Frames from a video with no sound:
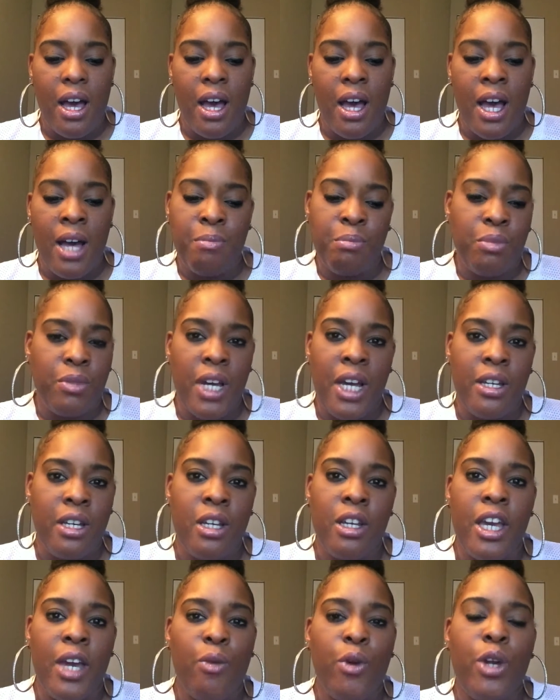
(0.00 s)

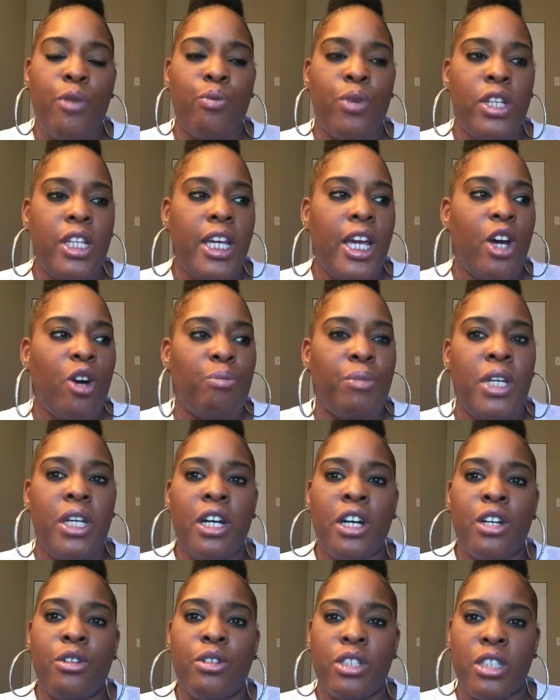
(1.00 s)
It really helped me
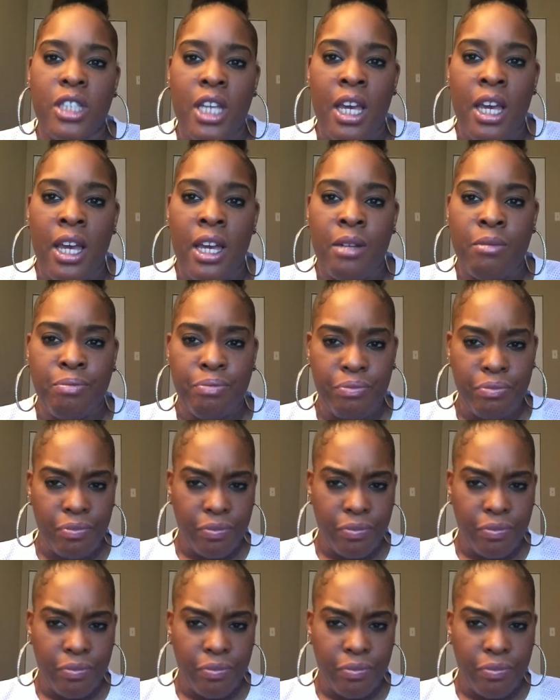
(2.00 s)
understand